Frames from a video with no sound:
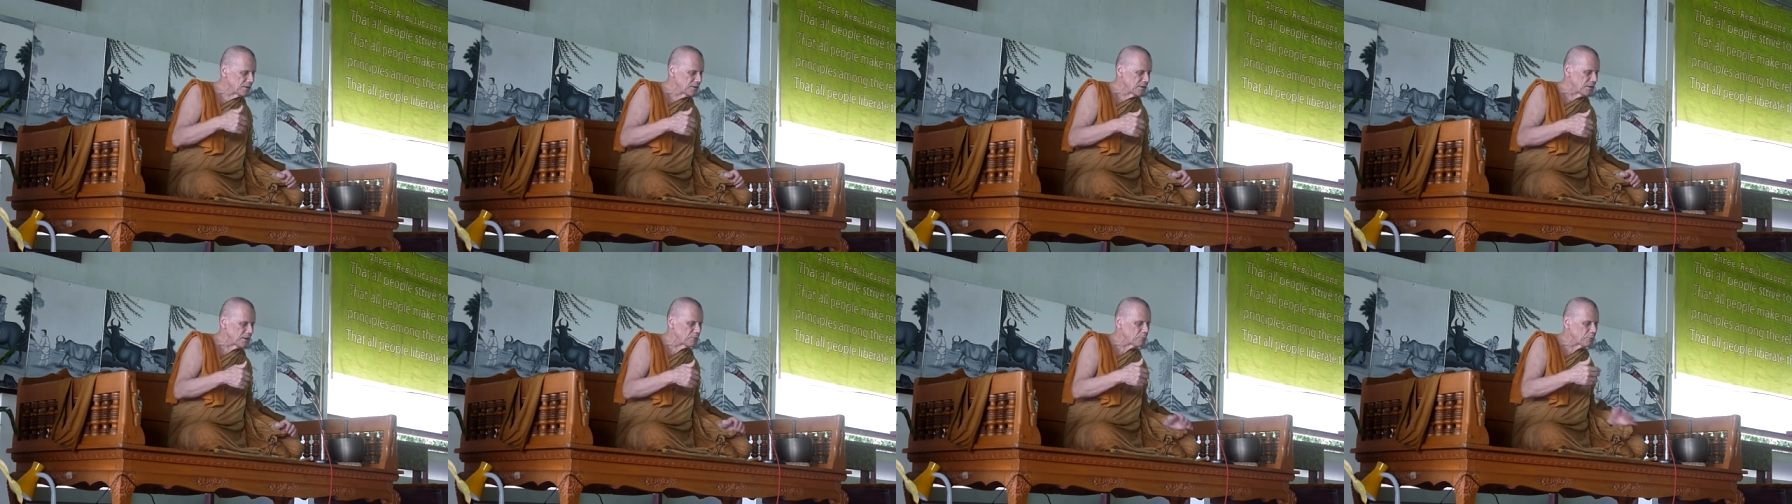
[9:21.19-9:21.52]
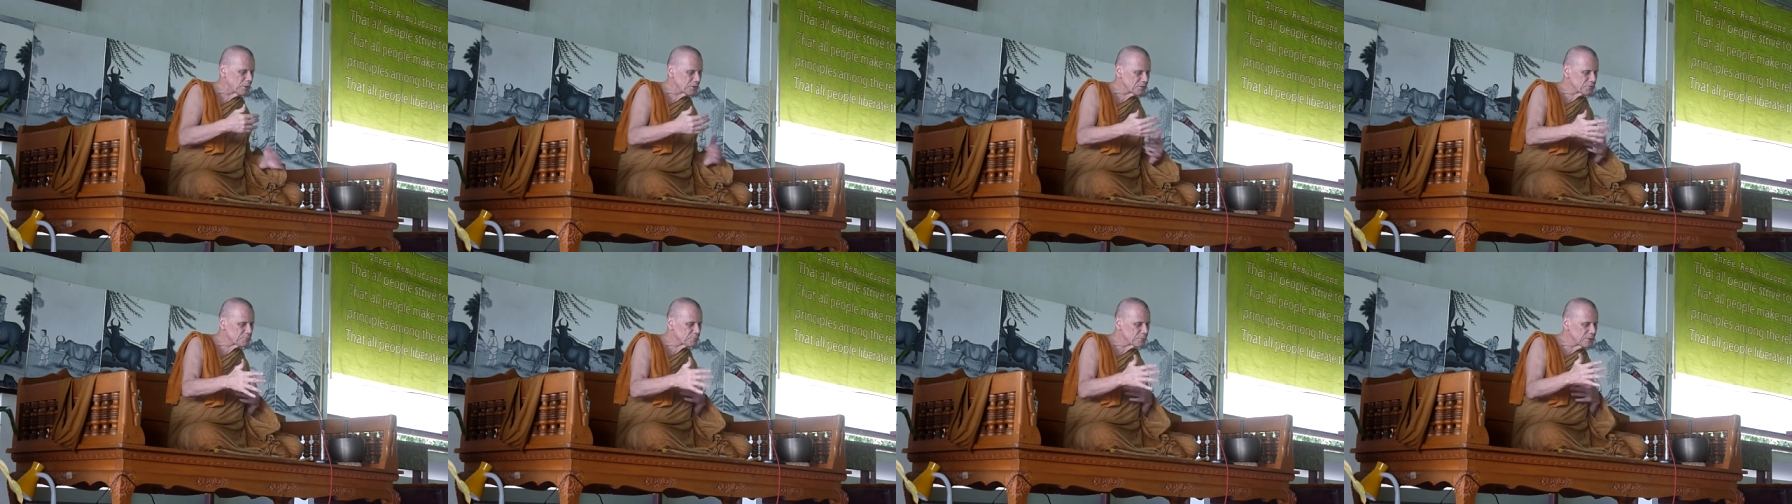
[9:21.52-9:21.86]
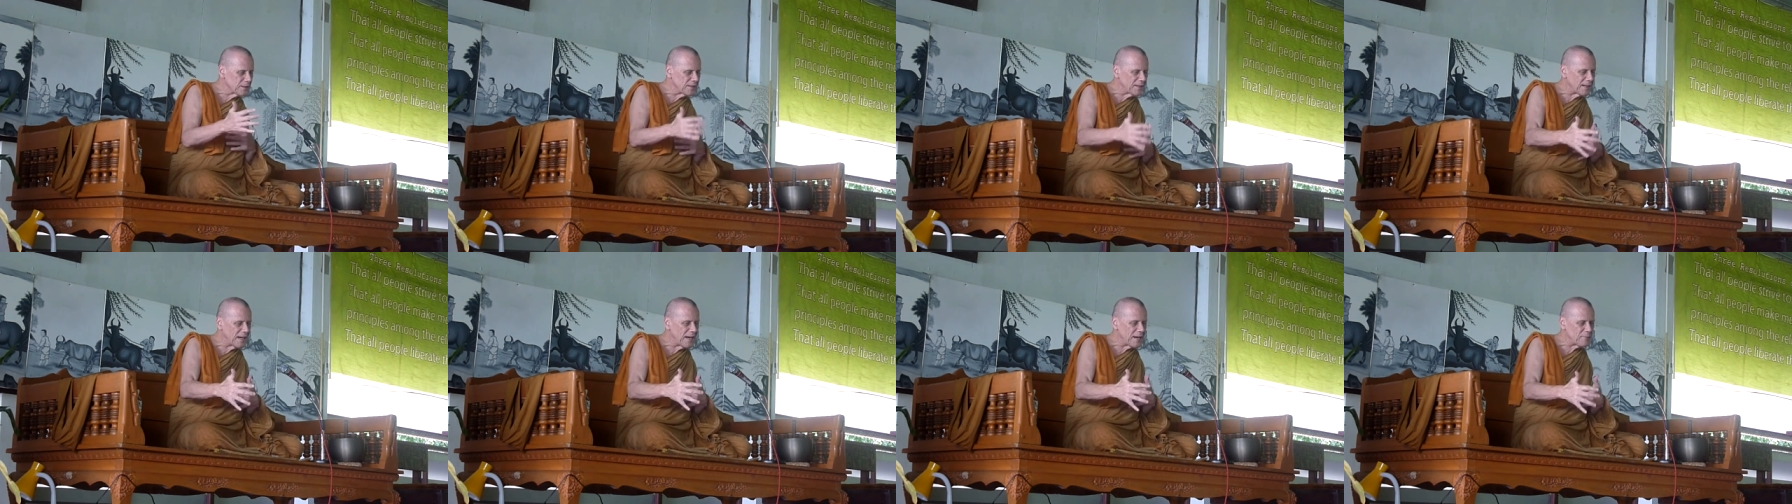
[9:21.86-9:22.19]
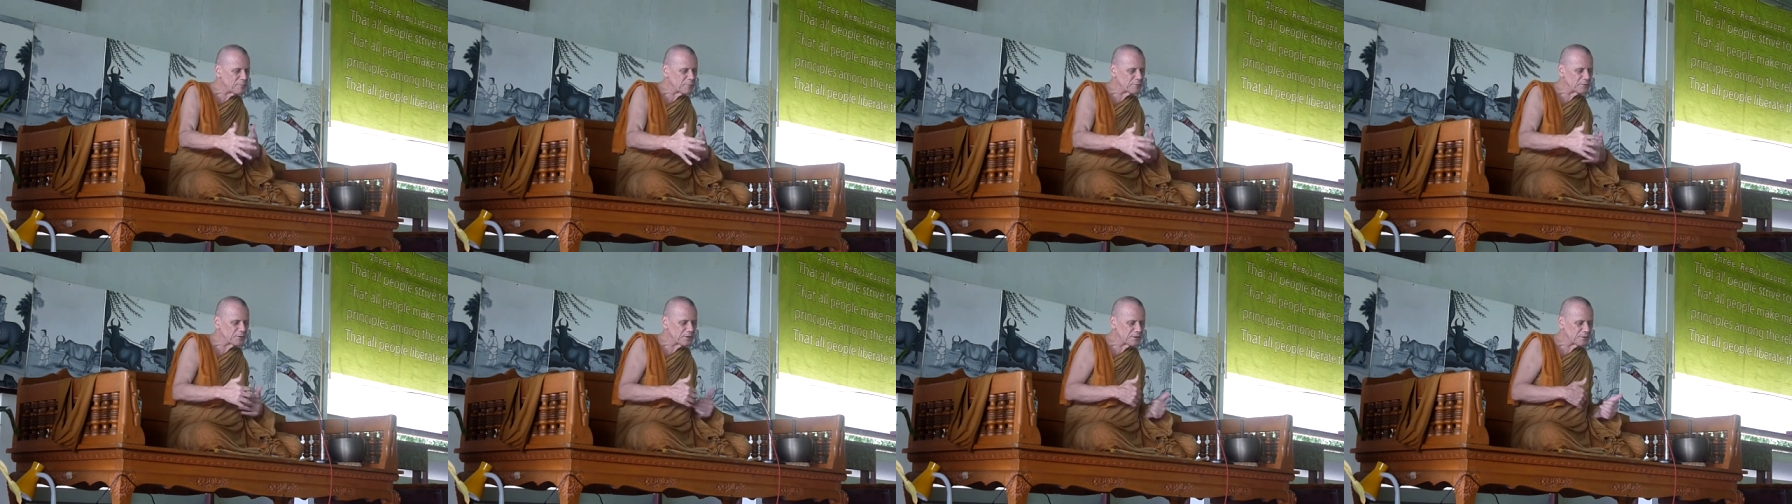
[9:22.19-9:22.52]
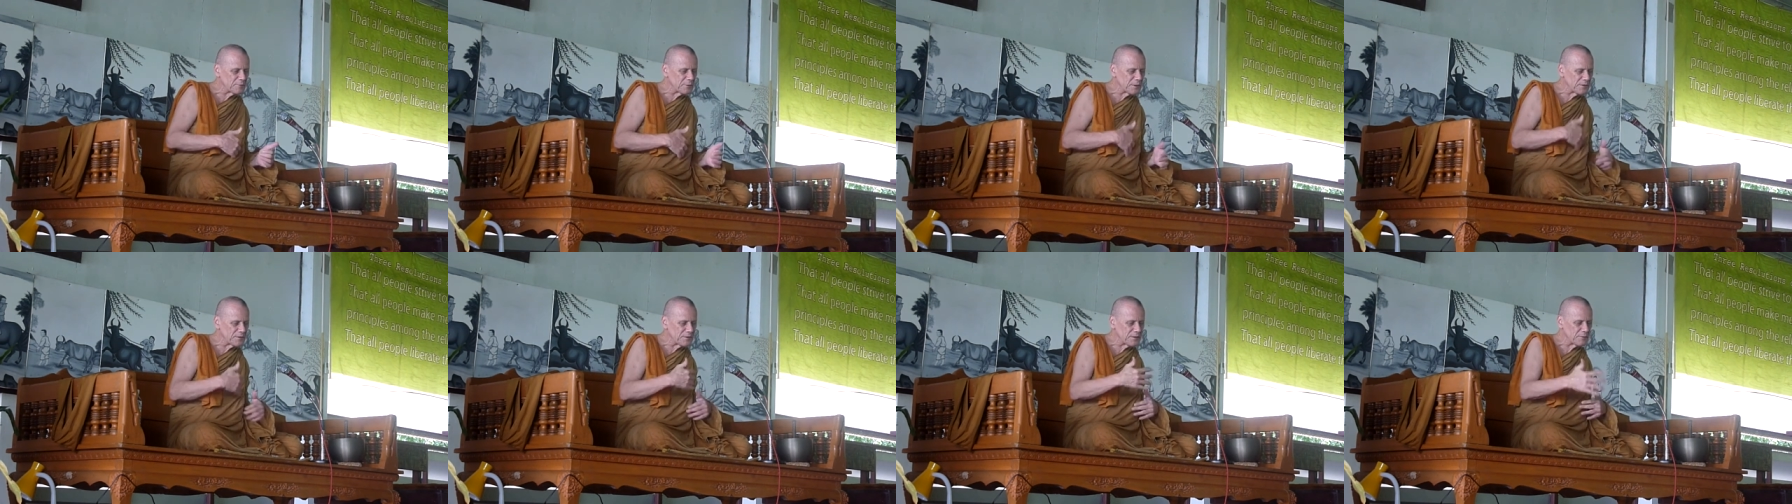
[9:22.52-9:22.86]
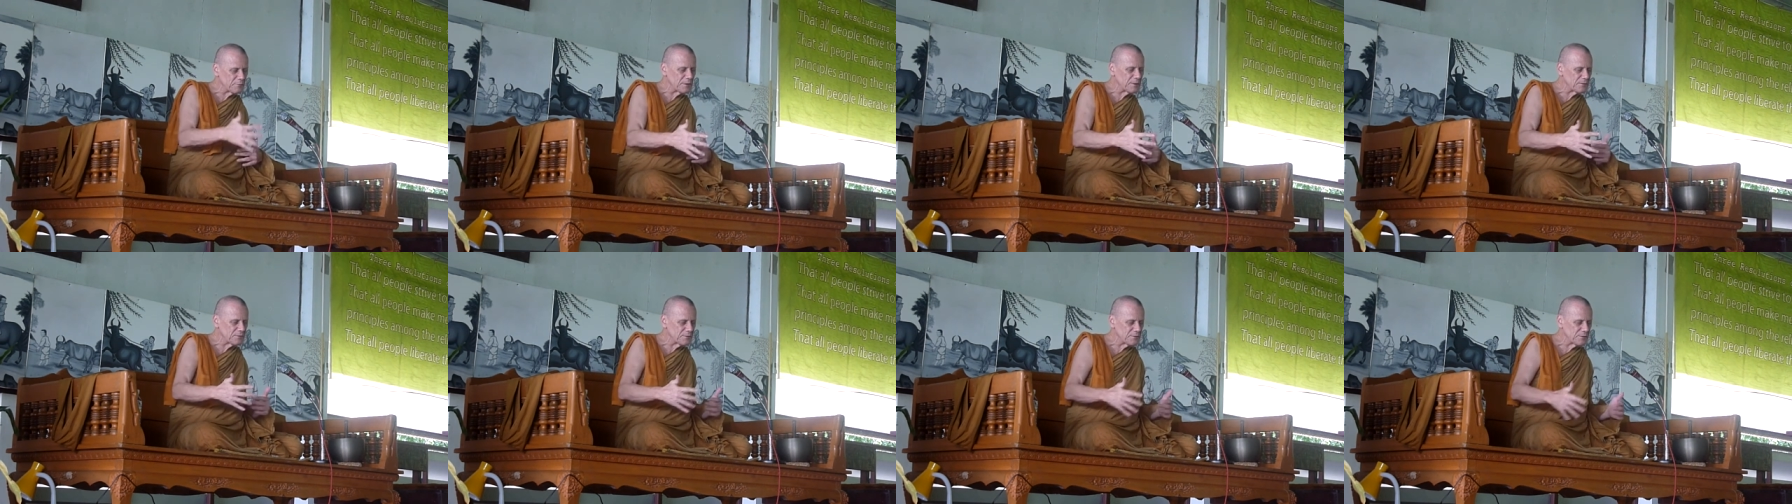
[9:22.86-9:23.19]
what's really happening
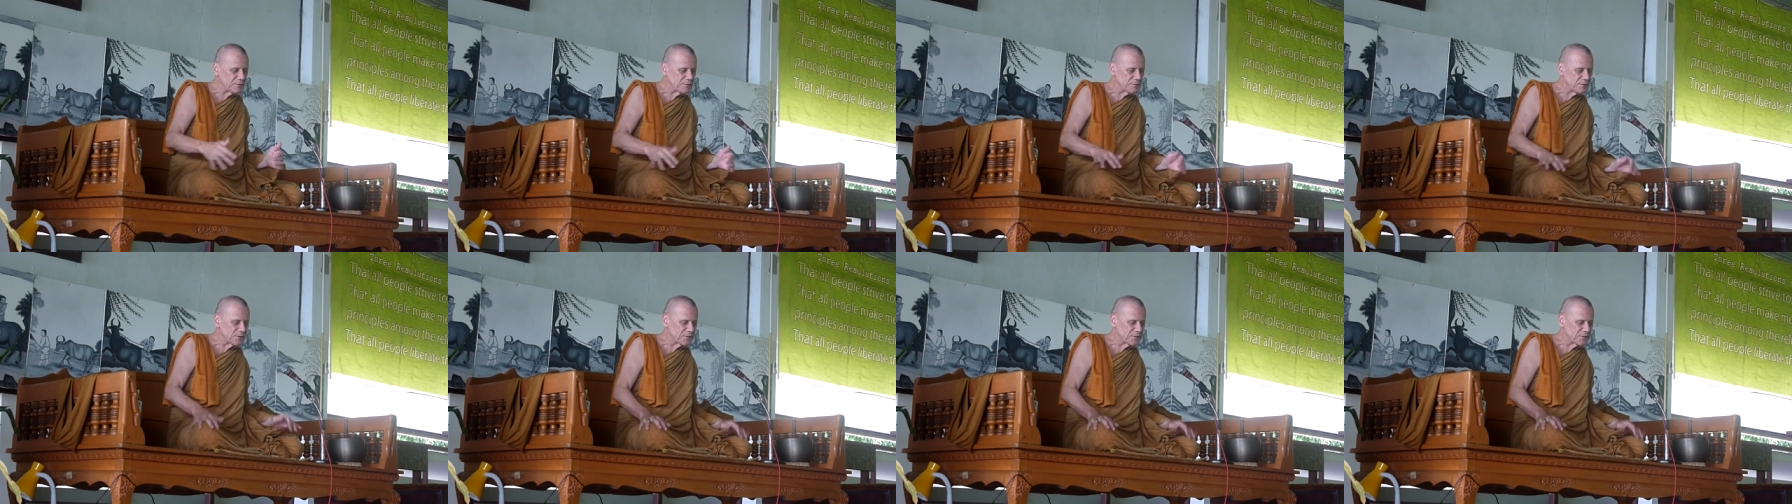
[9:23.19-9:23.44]
when